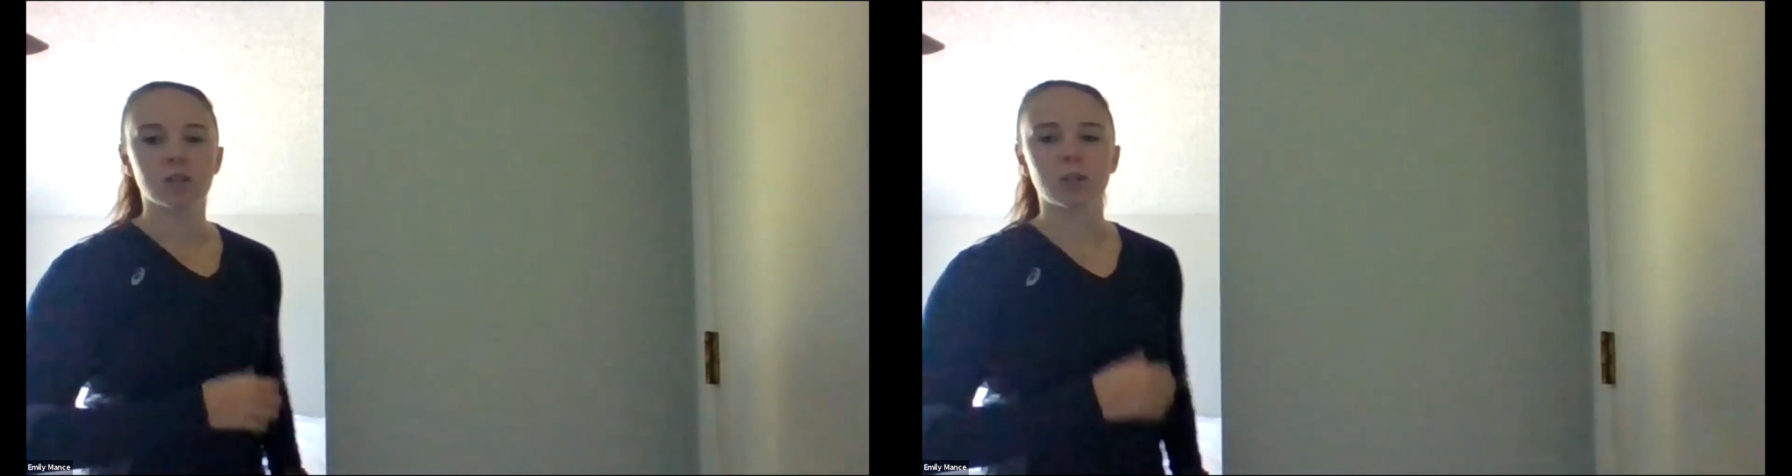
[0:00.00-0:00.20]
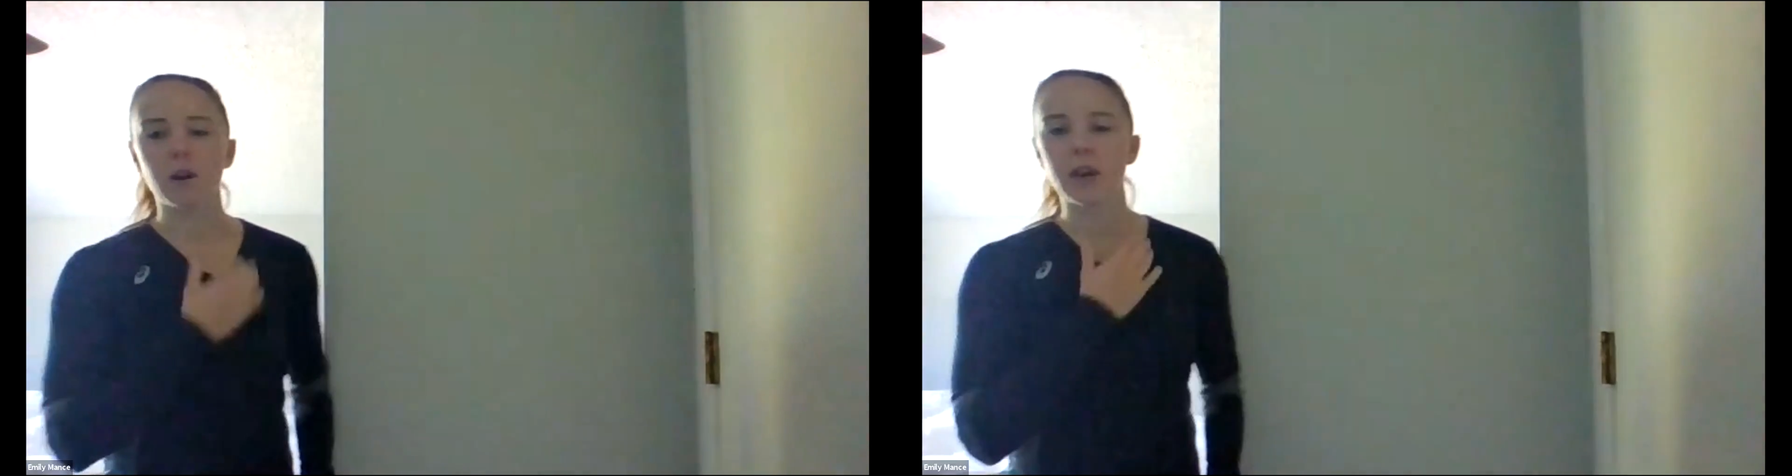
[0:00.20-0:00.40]

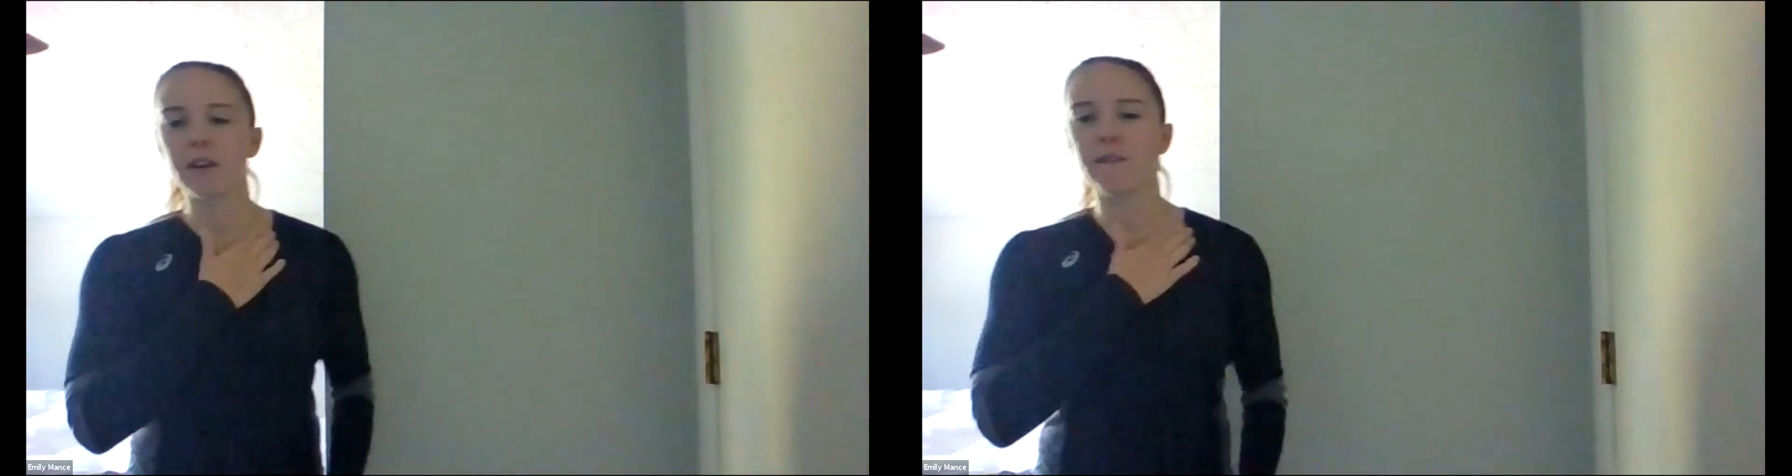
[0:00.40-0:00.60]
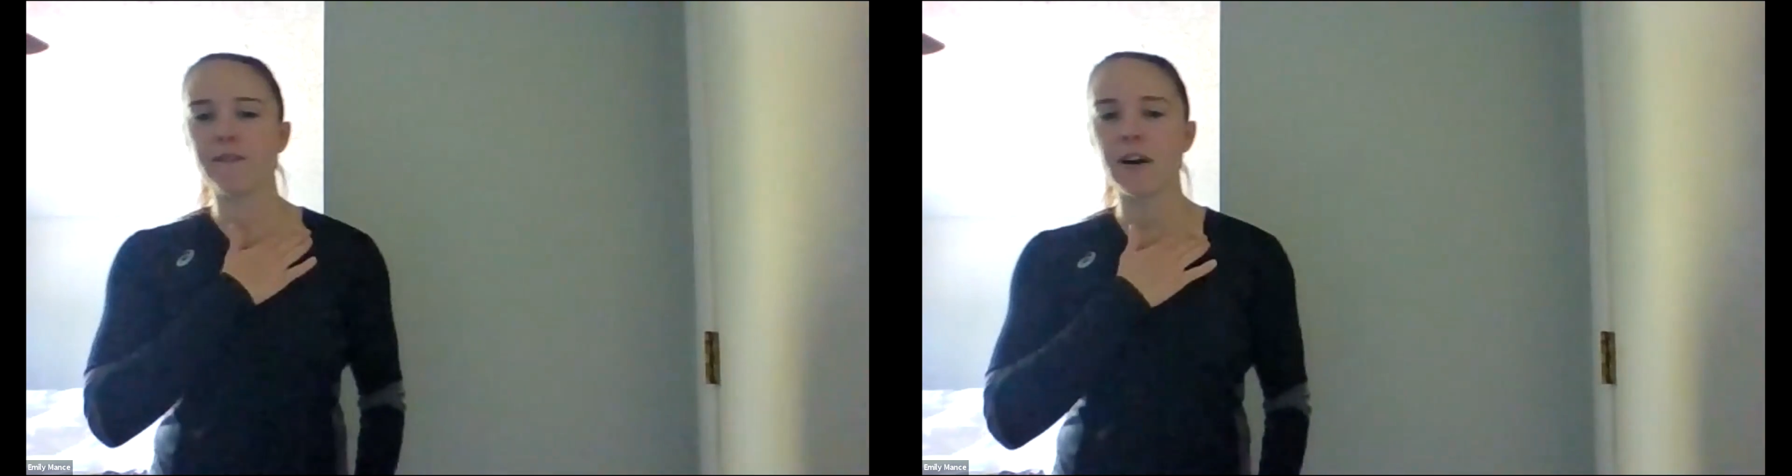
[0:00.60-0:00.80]
So go
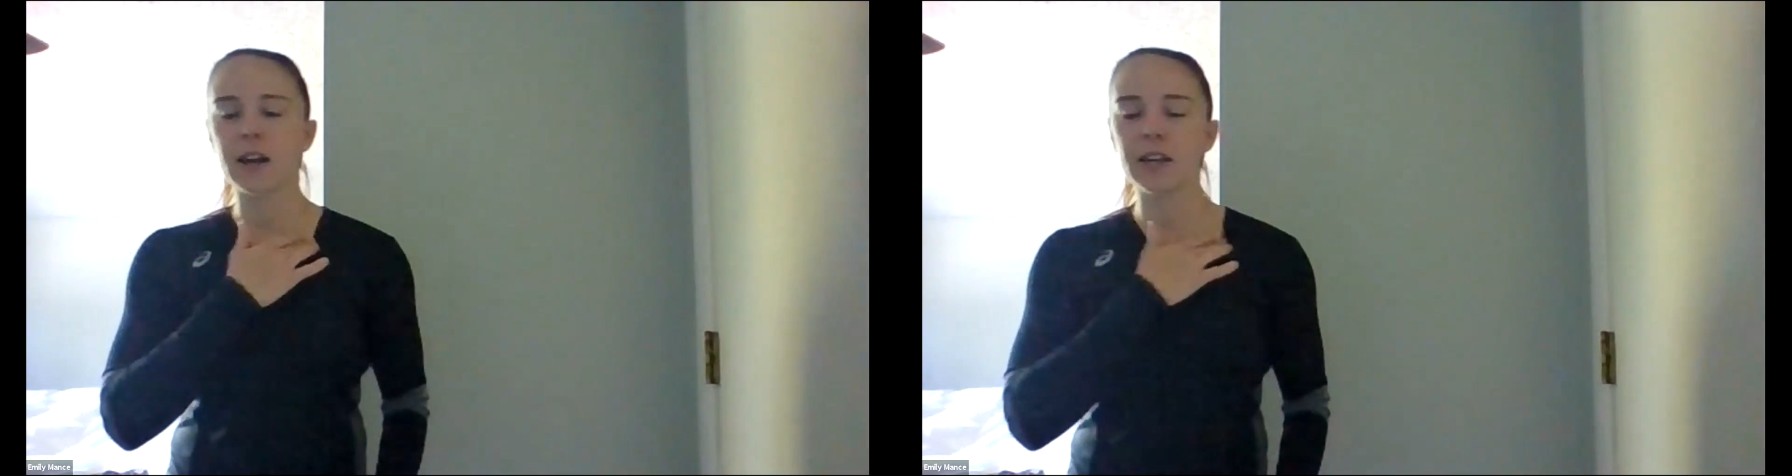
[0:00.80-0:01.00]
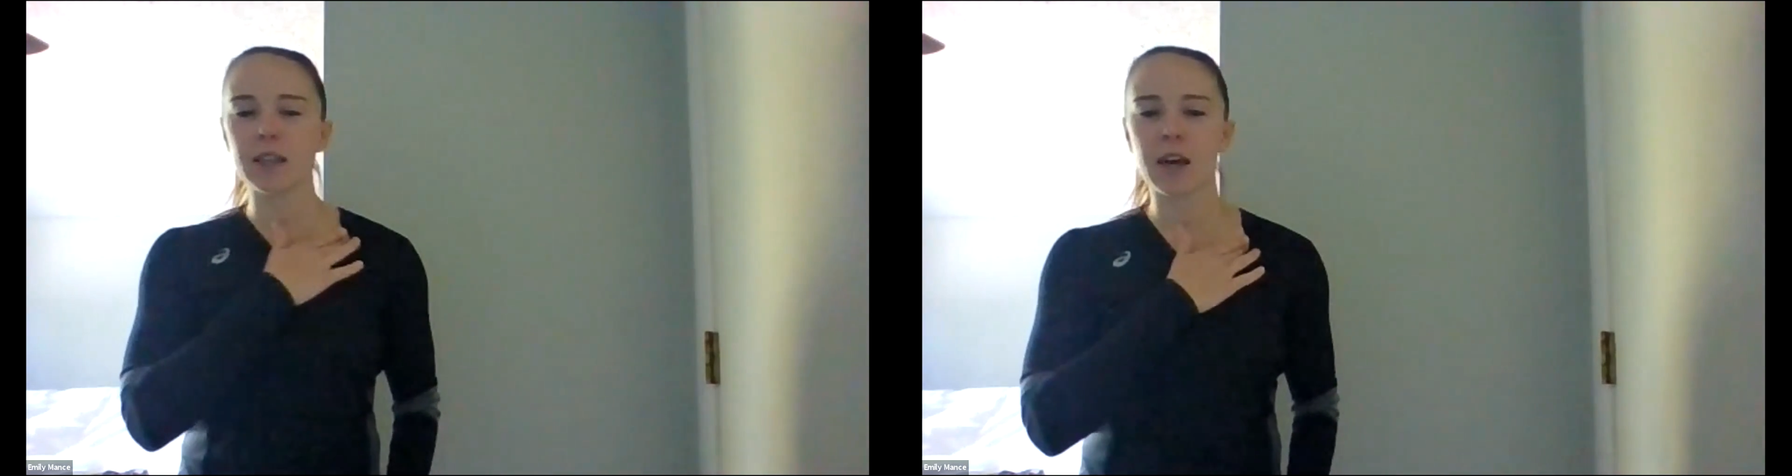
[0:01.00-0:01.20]
ahead,
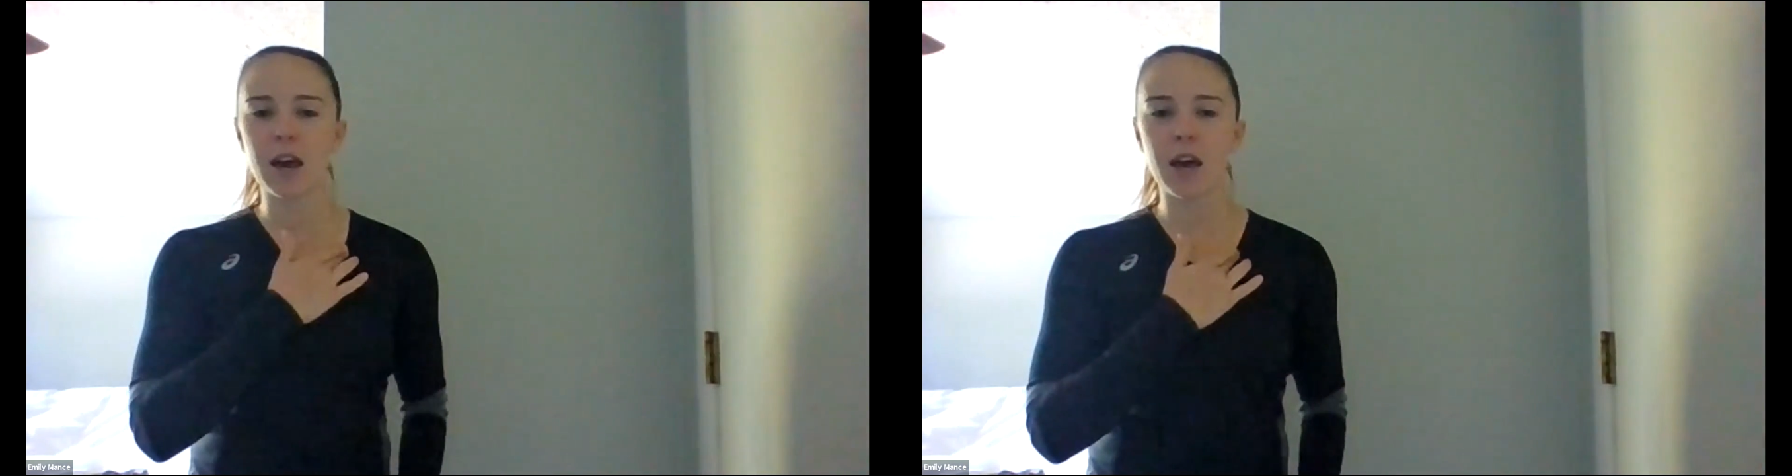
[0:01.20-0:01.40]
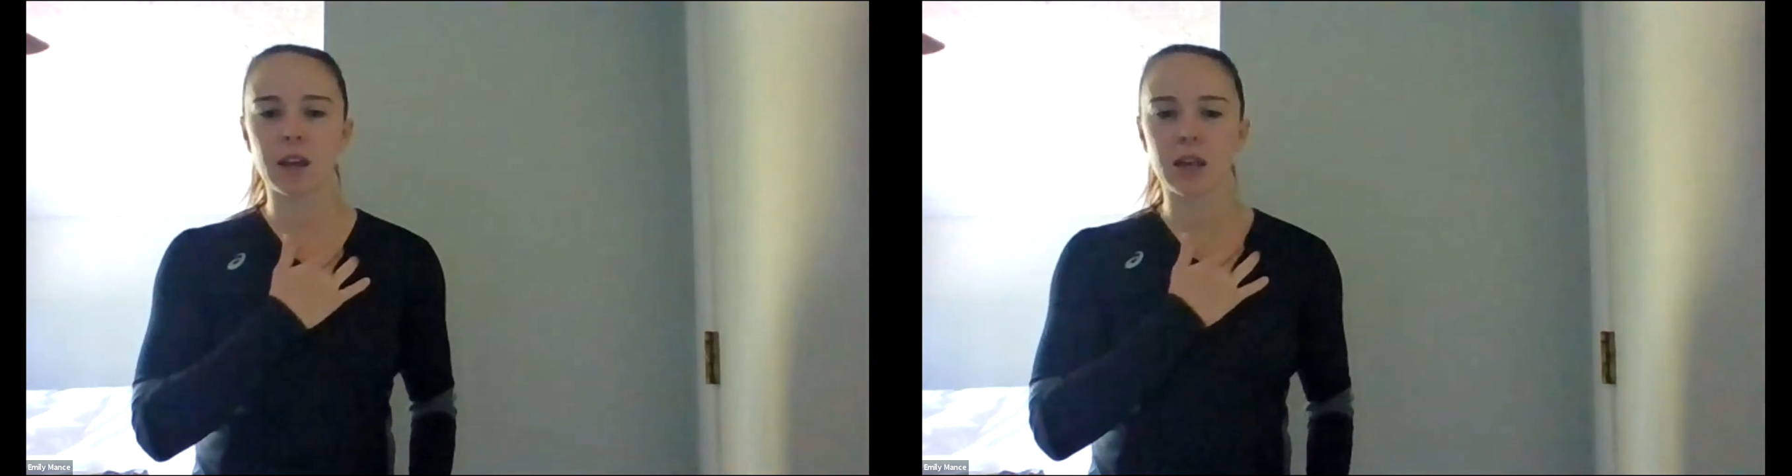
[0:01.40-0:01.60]
find
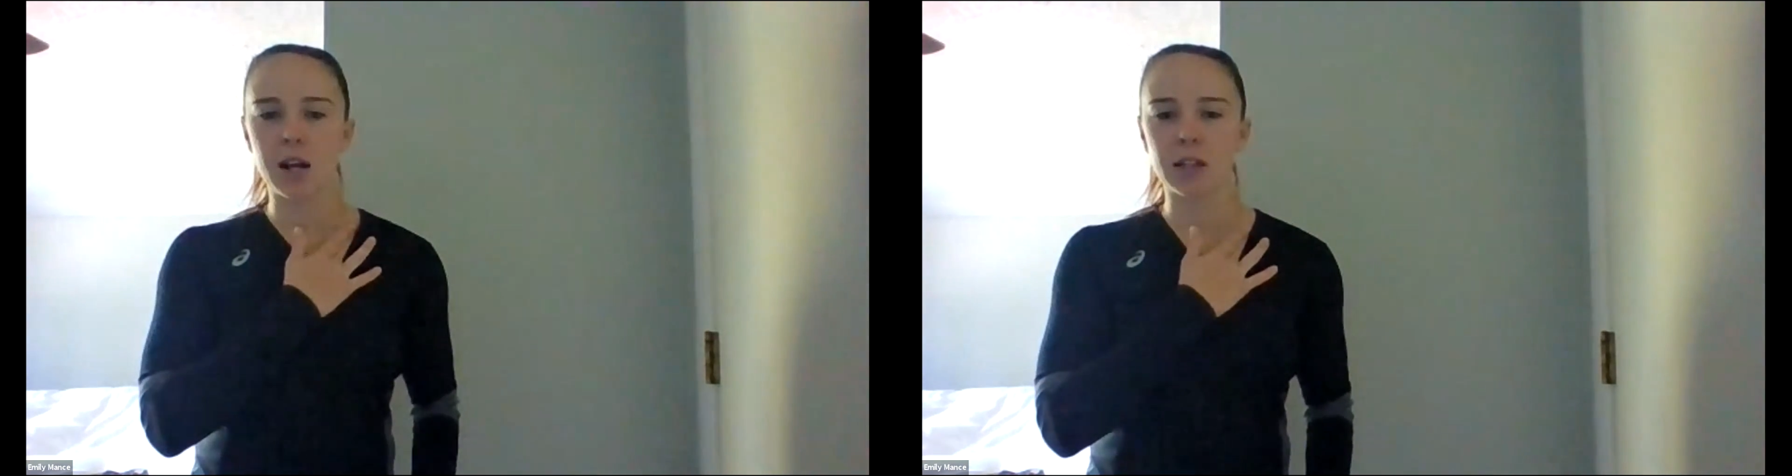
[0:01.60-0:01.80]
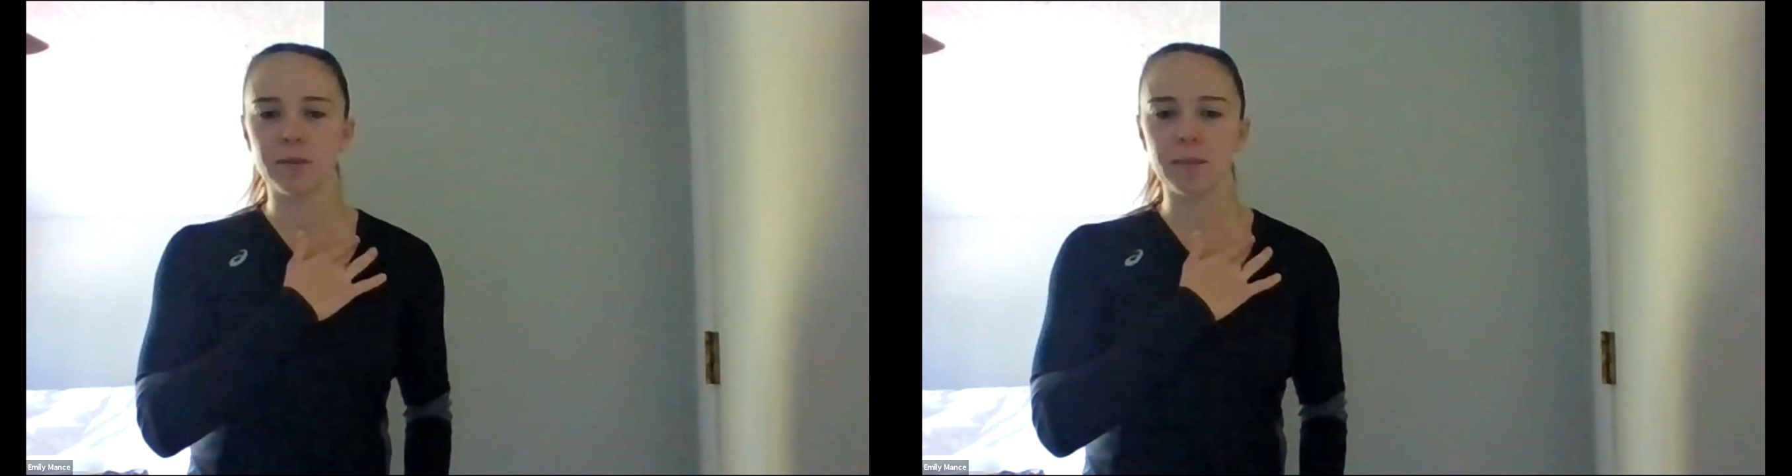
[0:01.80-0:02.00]
that
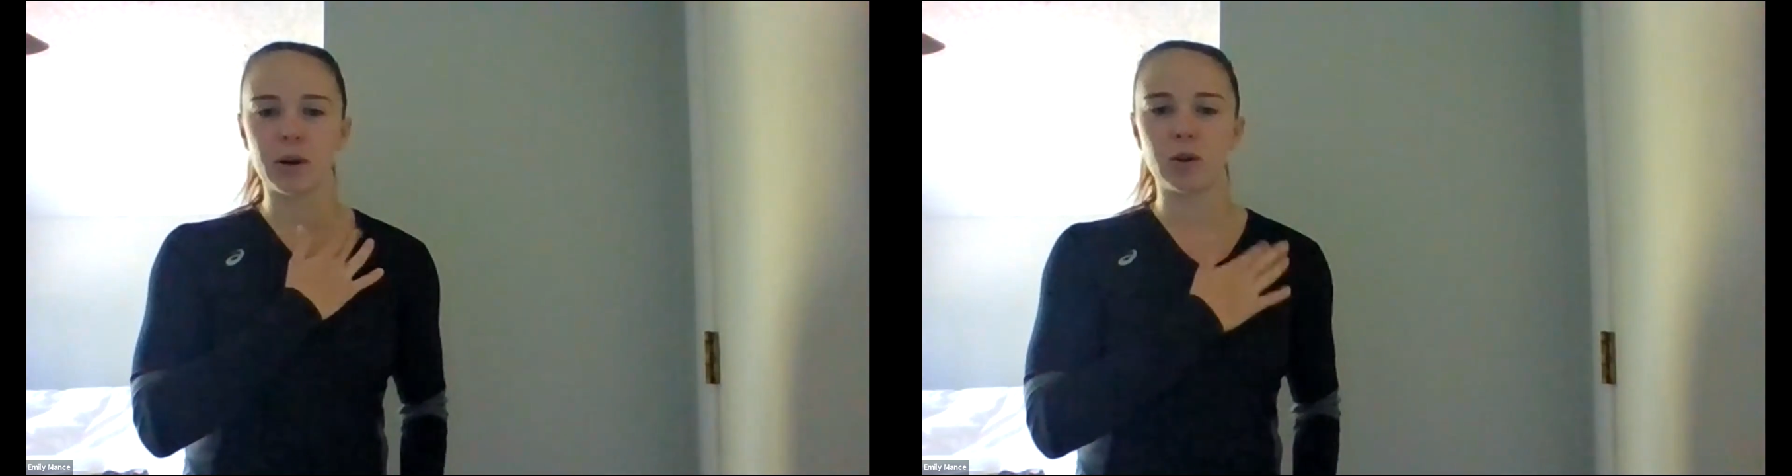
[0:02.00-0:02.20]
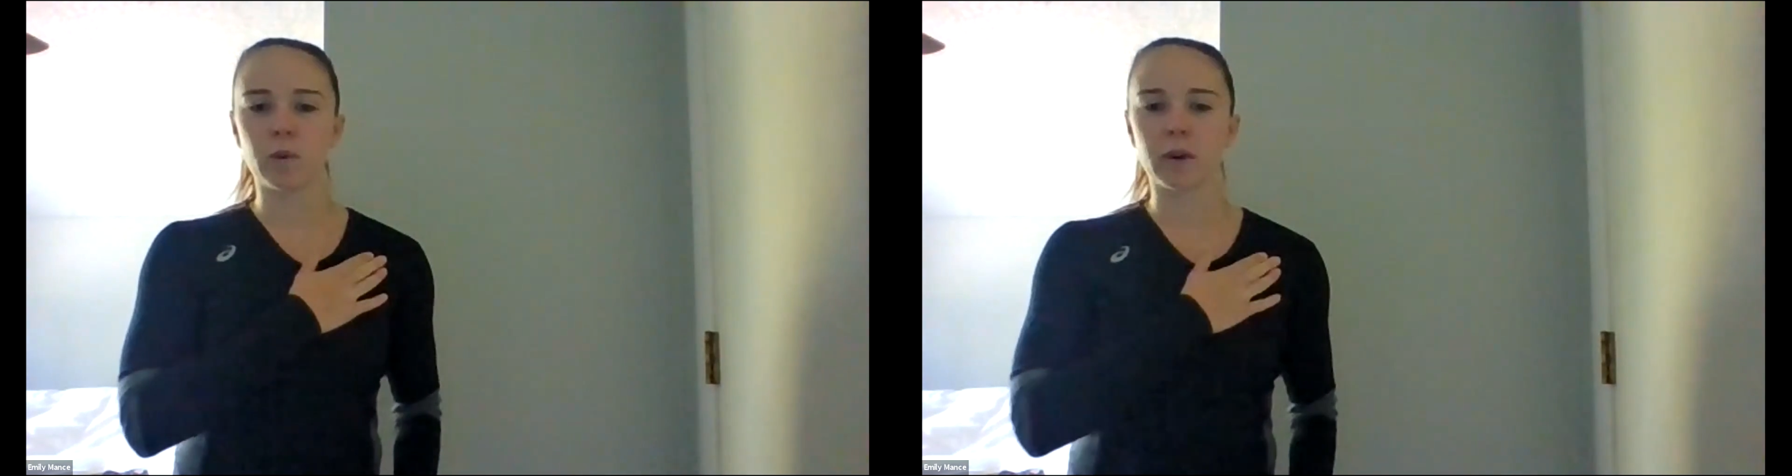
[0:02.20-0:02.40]
collarbone.